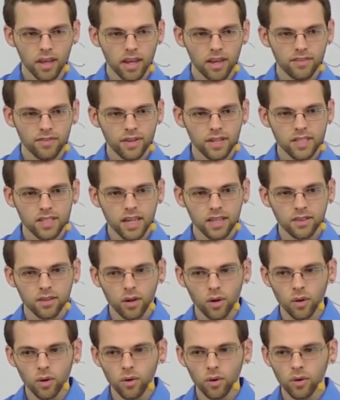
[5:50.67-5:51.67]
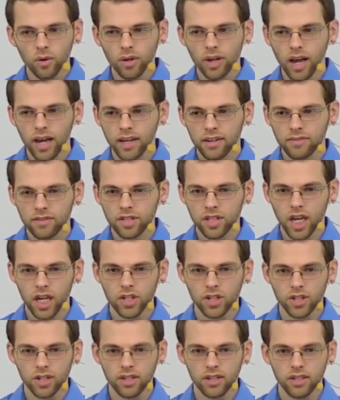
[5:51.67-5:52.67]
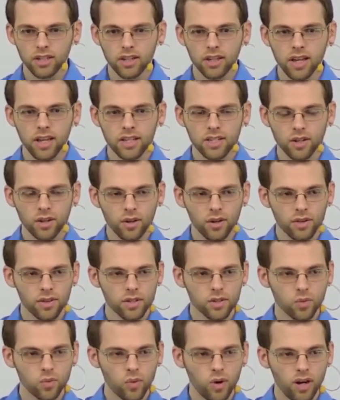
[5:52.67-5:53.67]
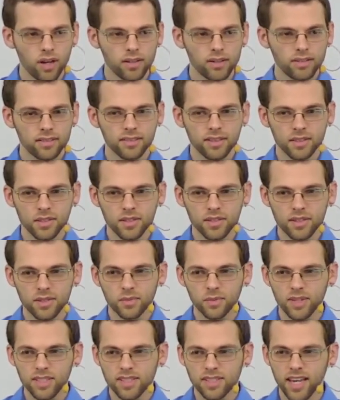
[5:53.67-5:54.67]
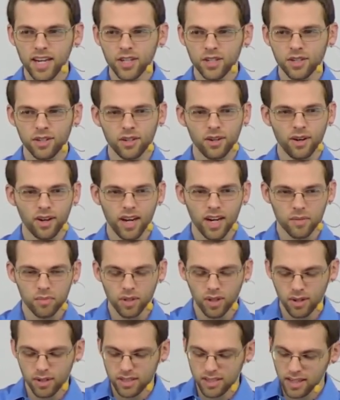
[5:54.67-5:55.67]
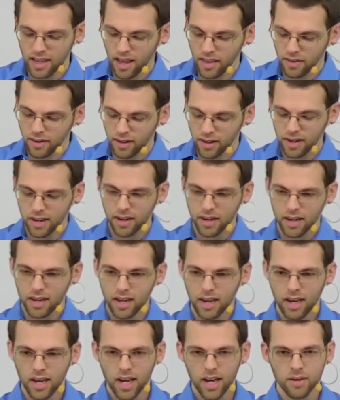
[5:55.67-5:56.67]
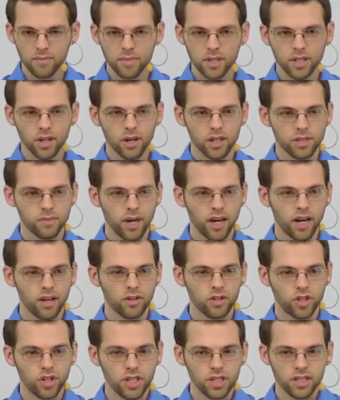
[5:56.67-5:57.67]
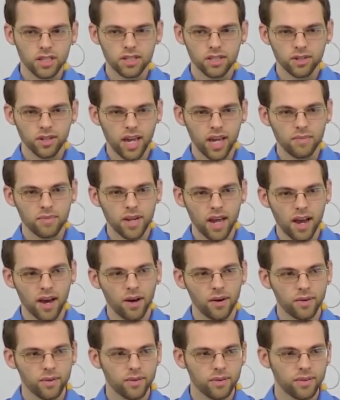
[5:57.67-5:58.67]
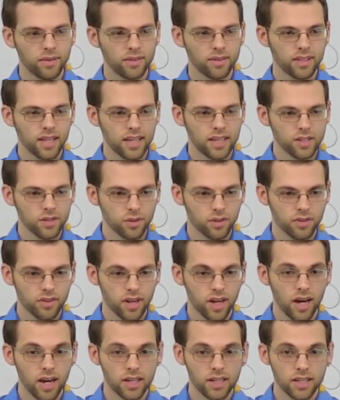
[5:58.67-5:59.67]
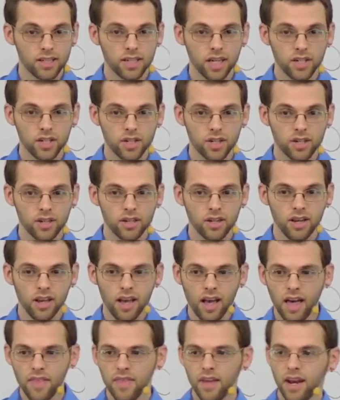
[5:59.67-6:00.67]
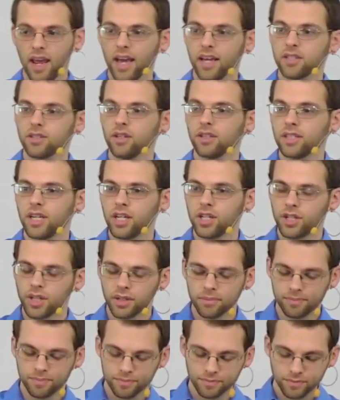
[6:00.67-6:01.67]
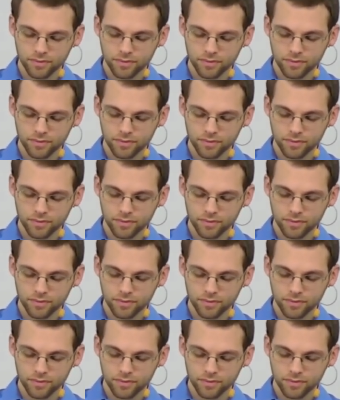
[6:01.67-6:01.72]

it feels like the whole kind of section is all this one, this one section. It all kind of belongs together. Um, it talks about how Jesus came down, like his sort of condescension, and then exaltation.